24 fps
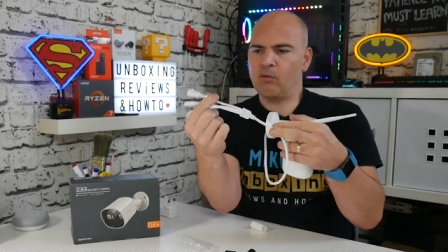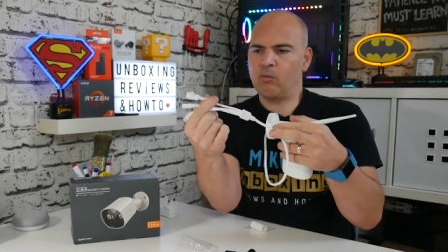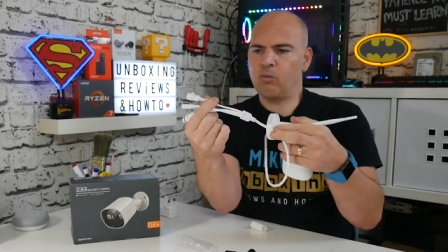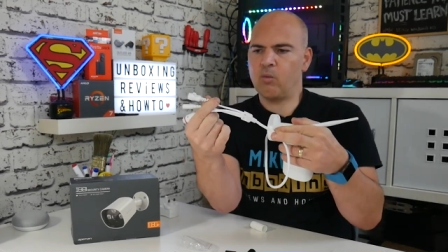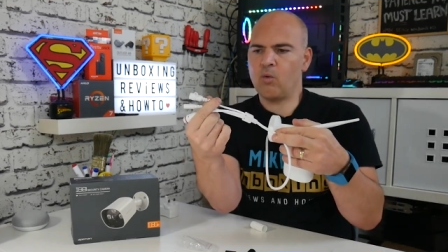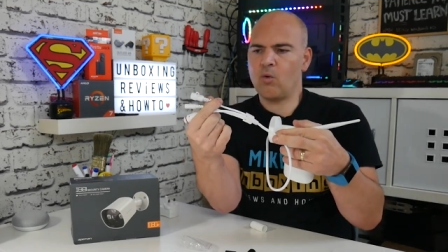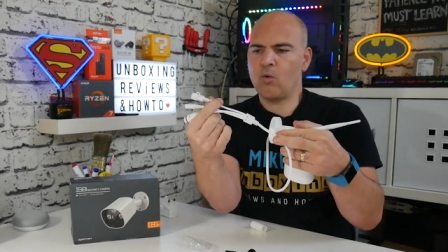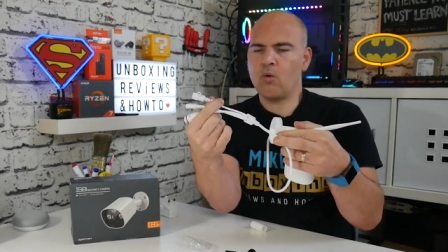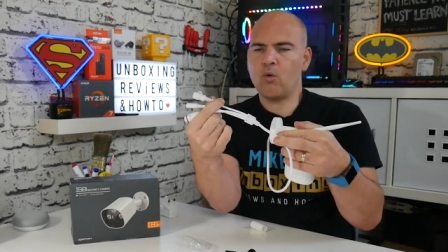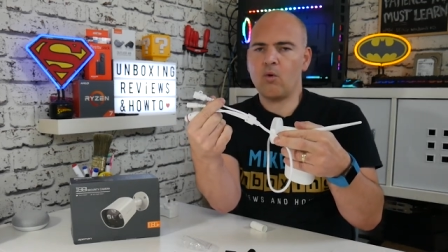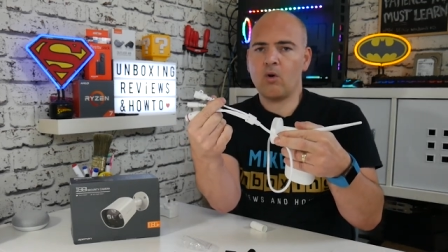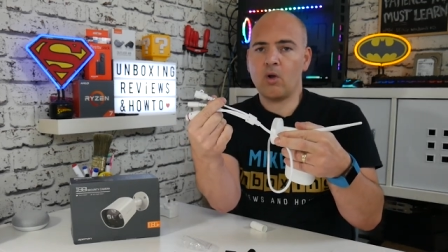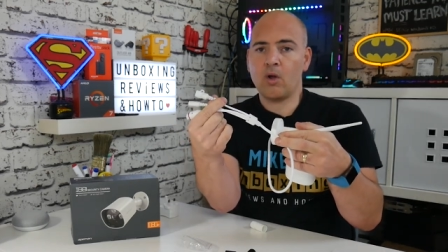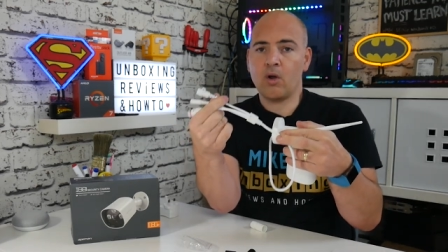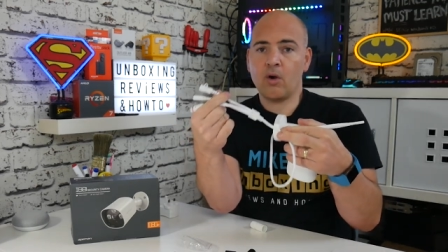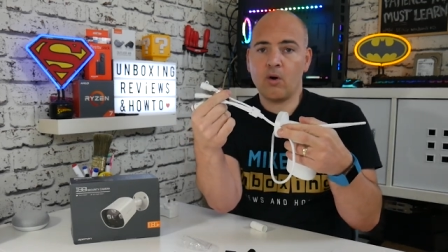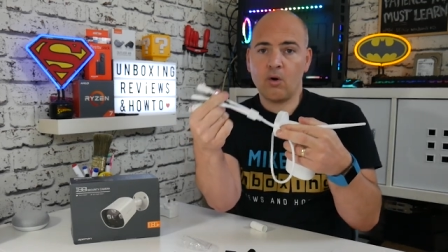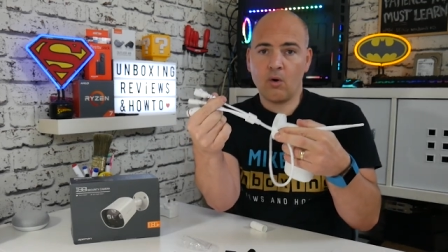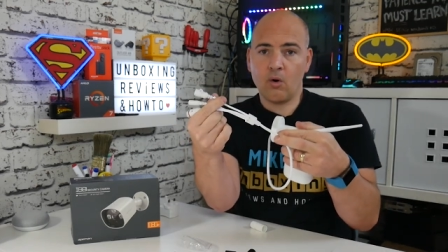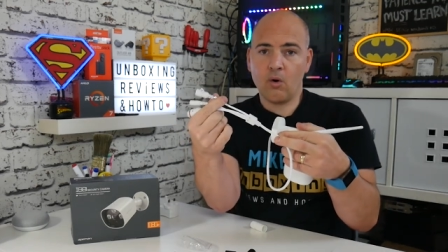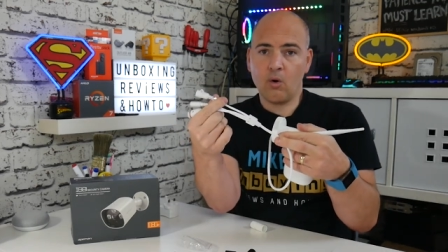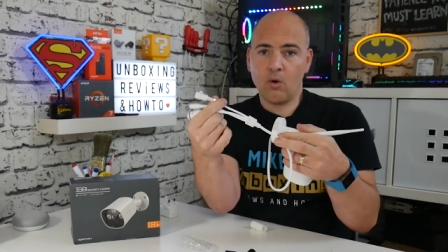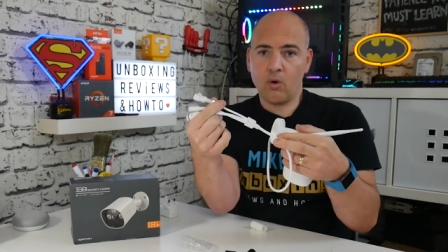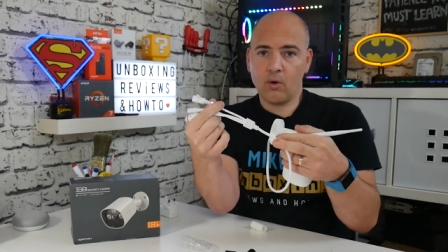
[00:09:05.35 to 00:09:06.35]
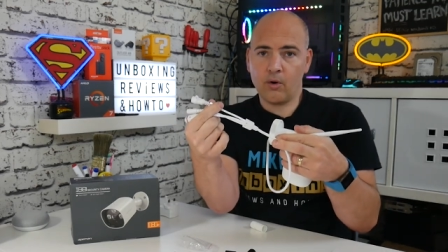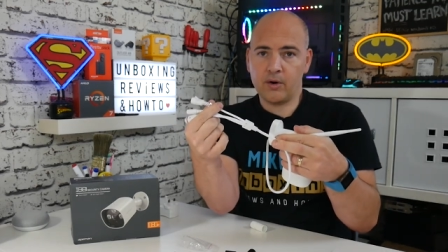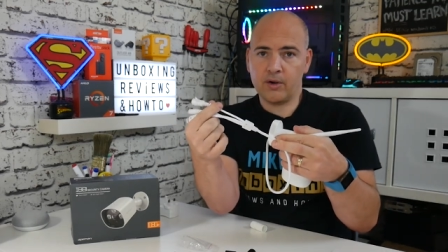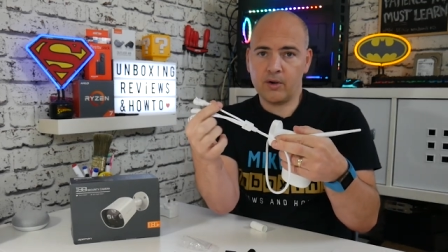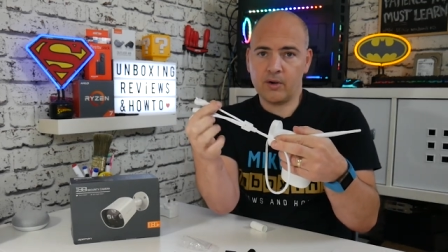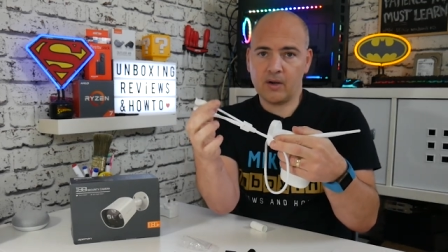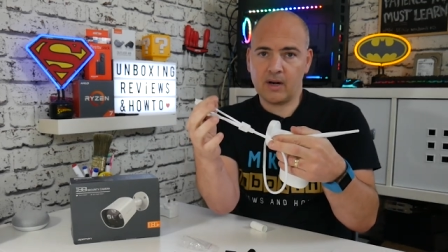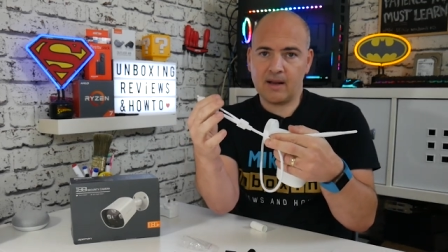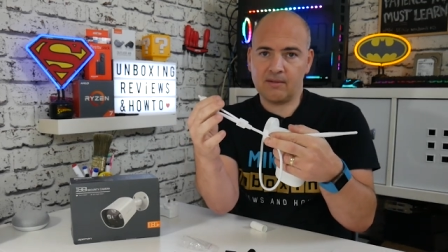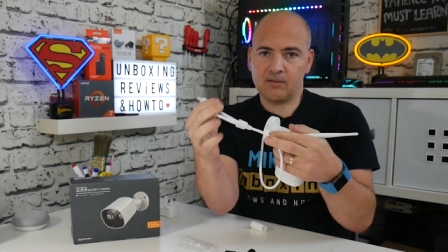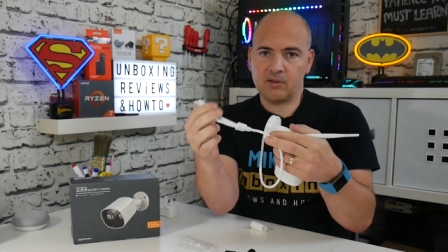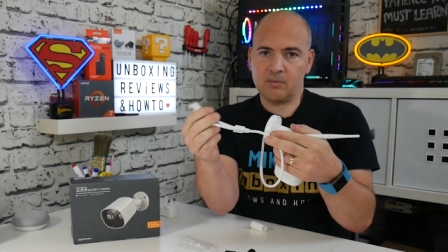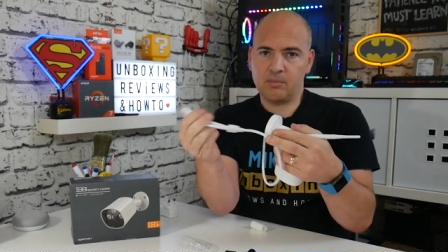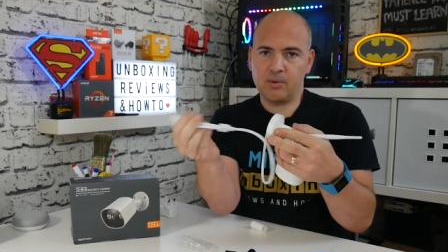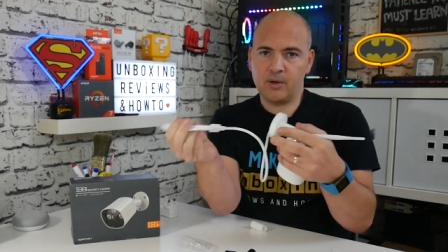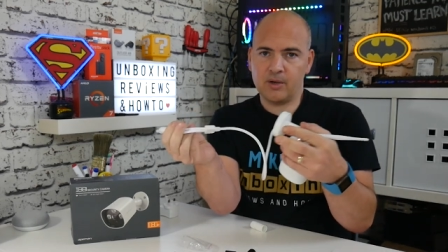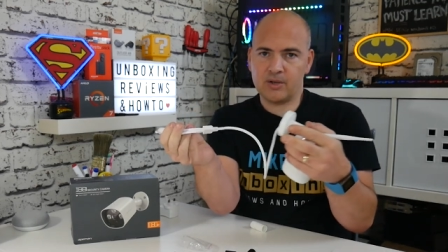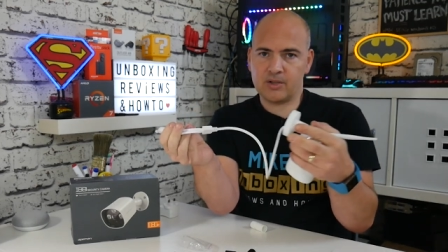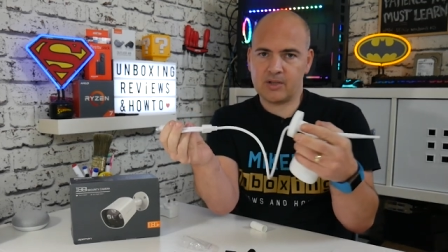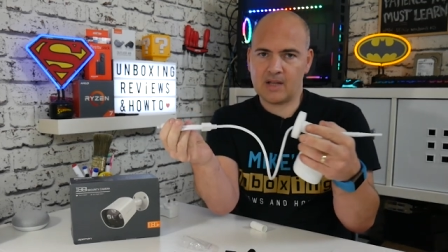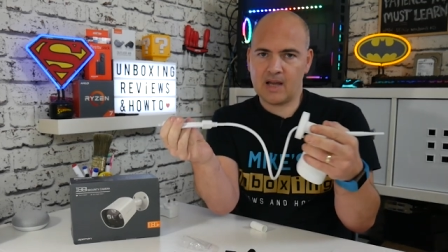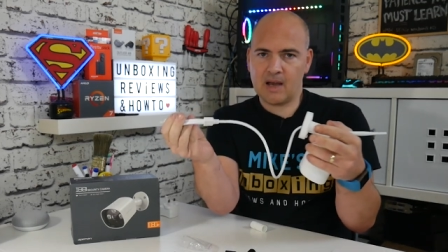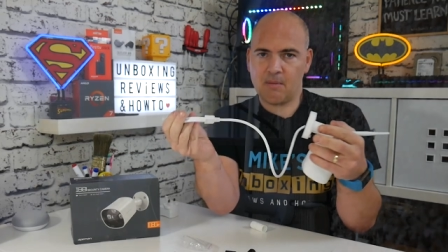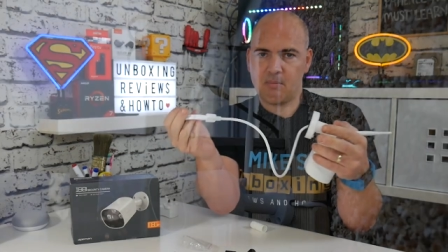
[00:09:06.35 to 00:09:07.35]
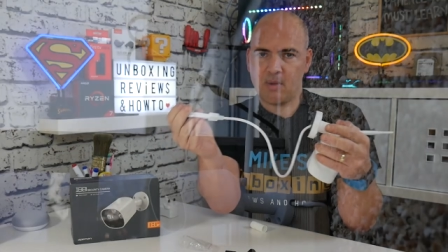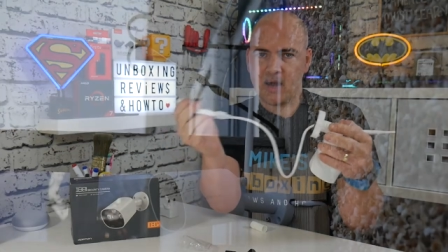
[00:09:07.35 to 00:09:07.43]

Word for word: wall, or you're going to have to push that